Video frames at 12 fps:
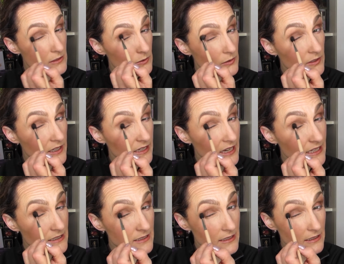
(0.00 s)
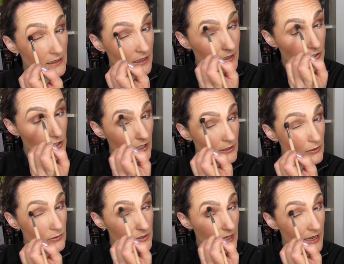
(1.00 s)
so you get 18
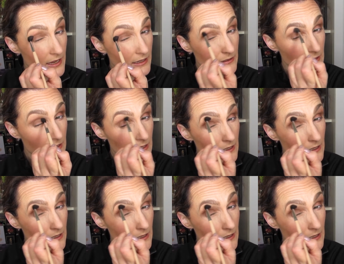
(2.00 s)
eyeshadows and